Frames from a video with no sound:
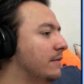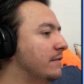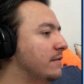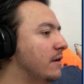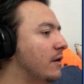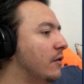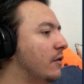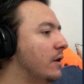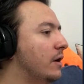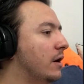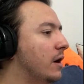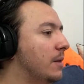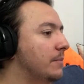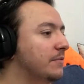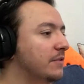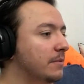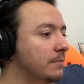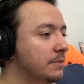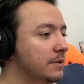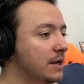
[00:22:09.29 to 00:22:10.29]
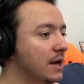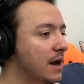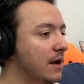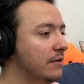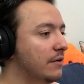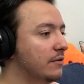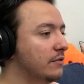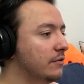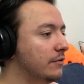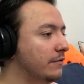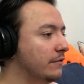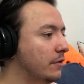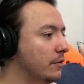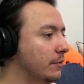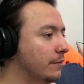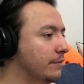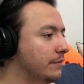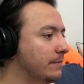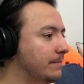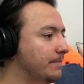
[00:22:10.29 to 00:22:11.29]
Sayori hops up and down on her
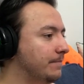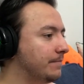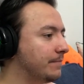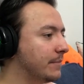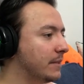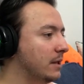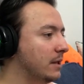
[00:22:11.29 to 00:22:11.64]
toes.